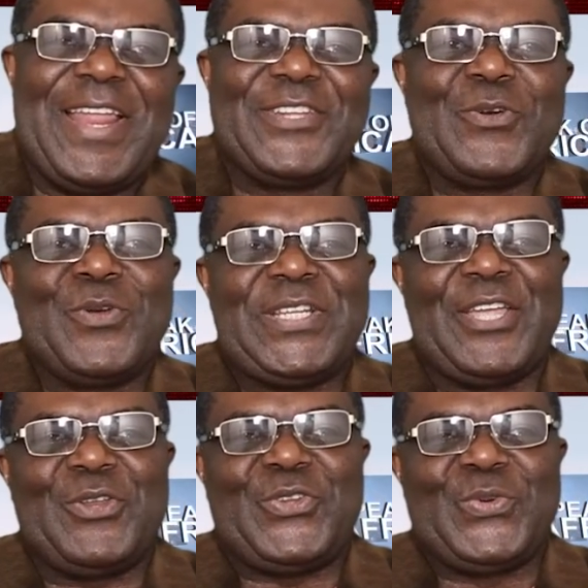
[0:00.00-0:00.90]
So we'll
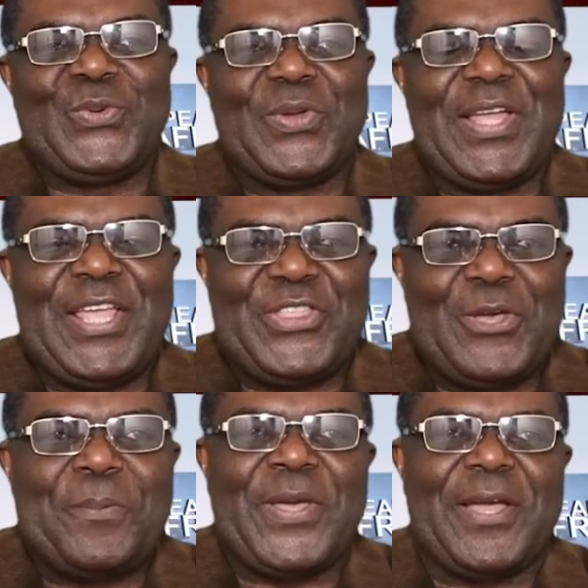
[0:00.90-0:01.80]
take you to
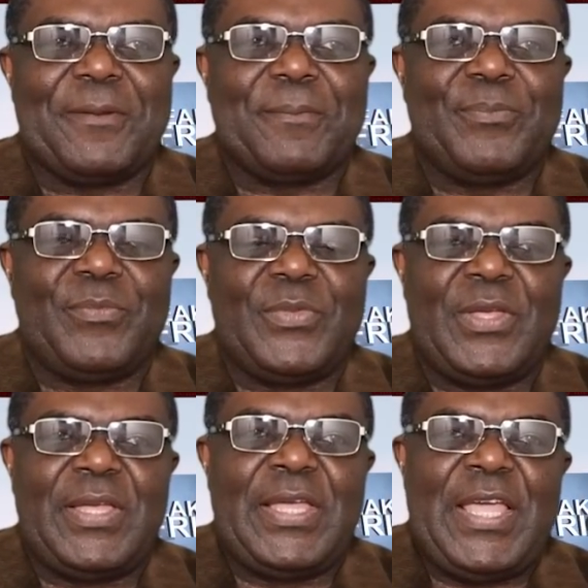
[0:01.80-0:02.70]
Ethiopia.
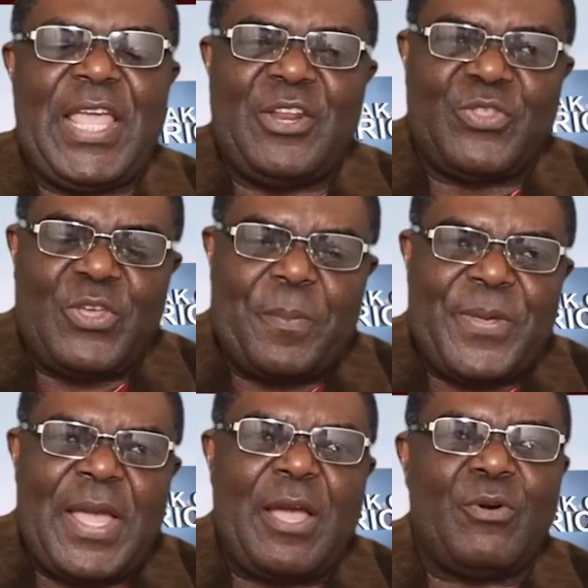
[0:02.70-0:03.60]
In
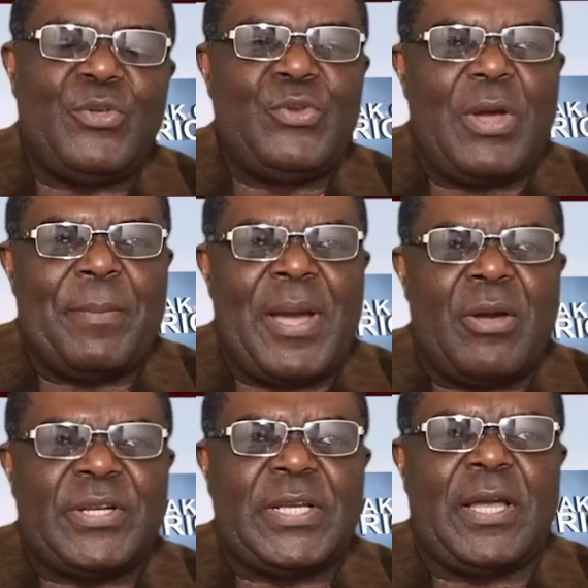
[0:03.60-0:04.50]
Ethiopia, you know
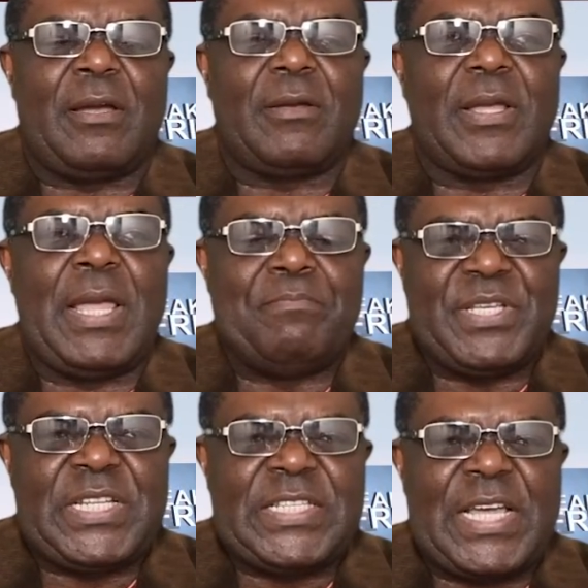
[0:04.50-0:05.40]
about a
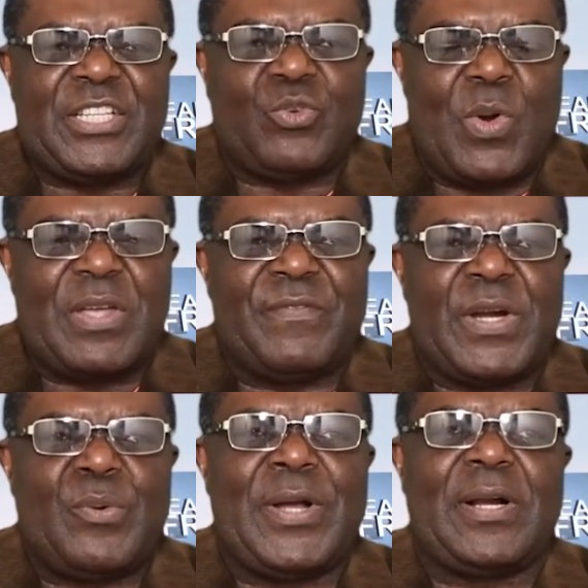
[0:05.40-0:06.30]
business that is working
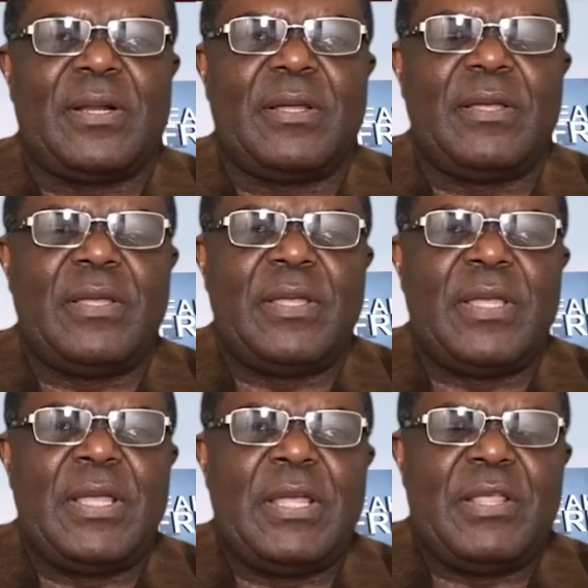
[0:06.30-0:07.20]
very well.
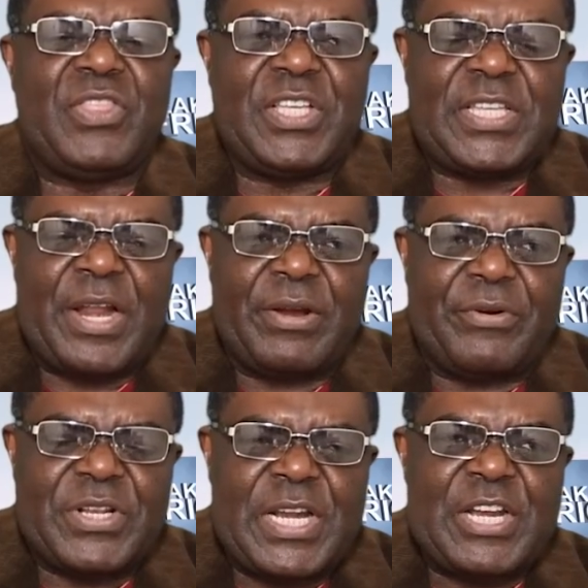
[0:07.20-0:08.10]
Things are
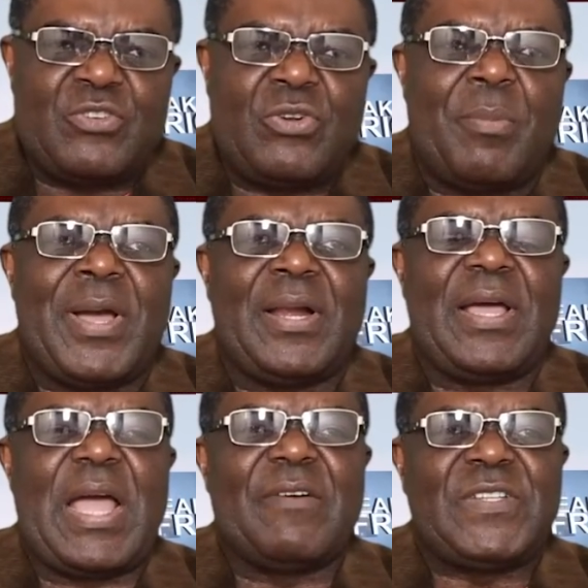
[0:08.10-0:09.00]
returning to normal.
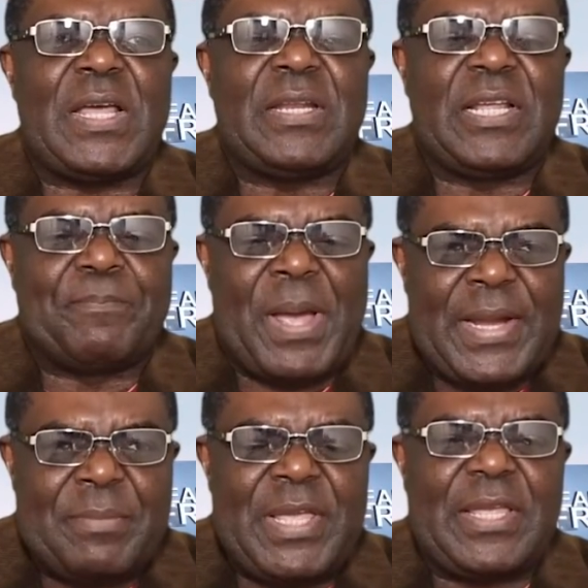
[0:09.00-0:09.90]
After the
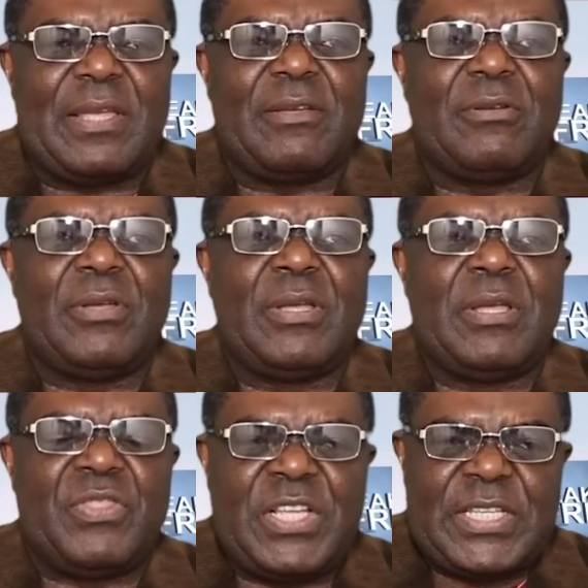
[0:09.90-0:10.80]
pandemic,
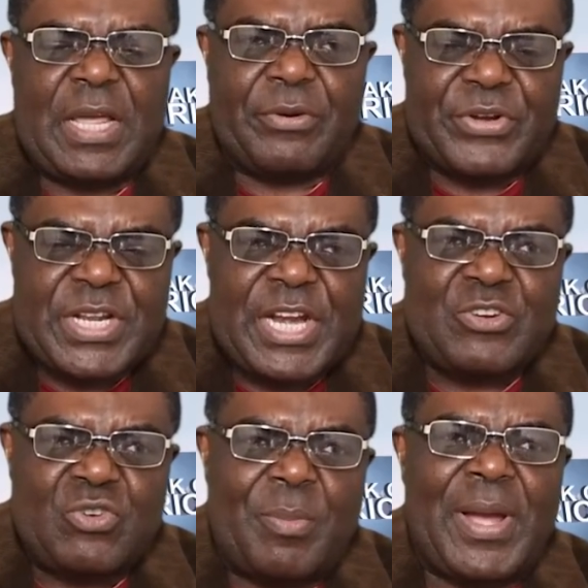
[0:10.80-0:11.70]
things are returning
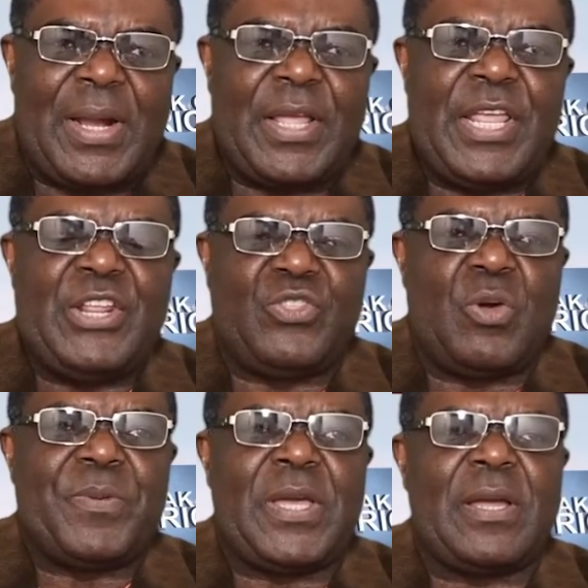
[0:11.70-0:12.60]
to normal in
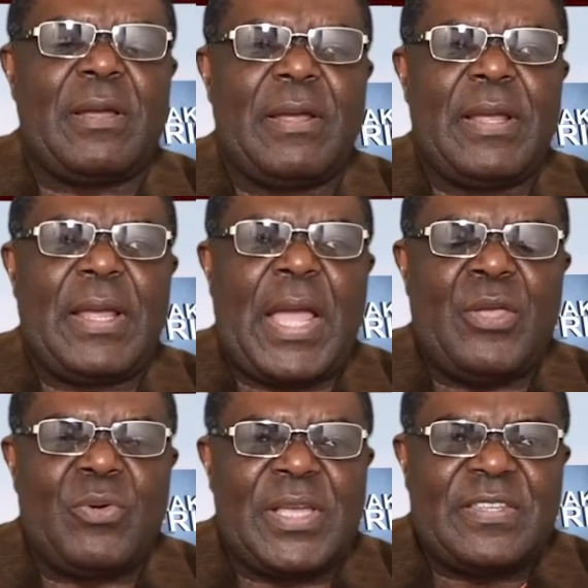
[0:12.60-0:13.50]
Ethiopia, and
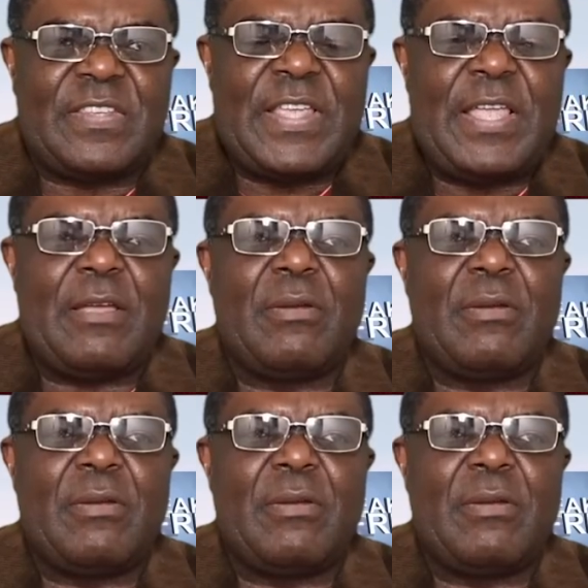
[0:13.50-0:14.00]
you can see